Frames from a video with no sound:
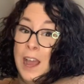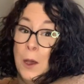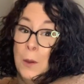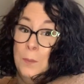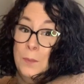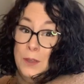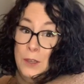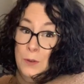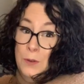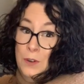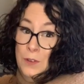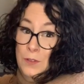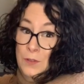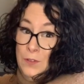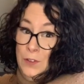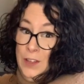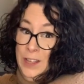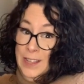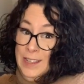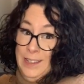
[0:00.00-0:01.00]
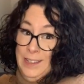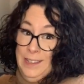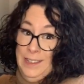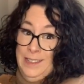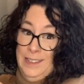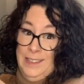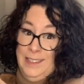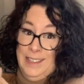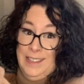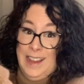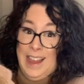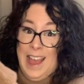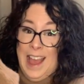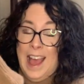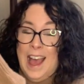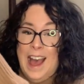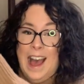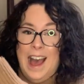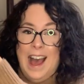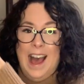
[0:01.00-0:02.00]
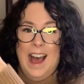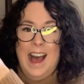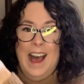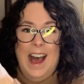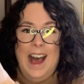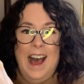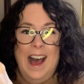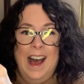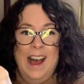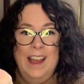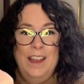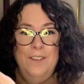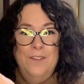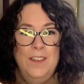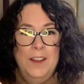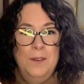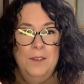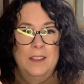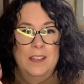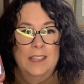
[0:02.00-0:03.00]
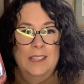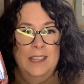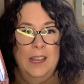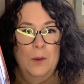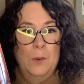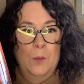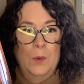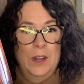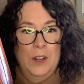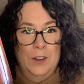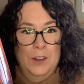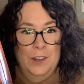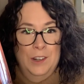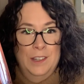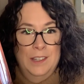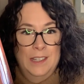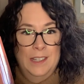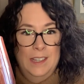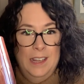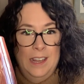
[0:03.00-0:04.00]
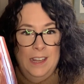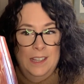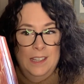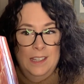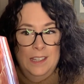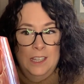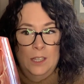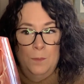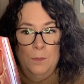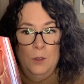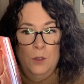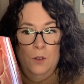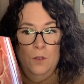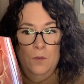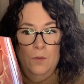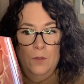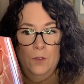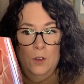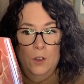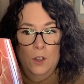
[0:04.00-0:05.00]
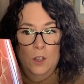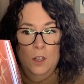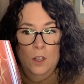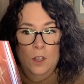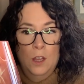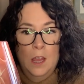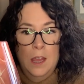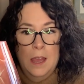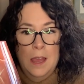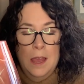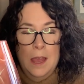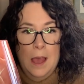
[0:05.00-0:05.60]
how beautiful this is. I found this at Winners. It's this beautiful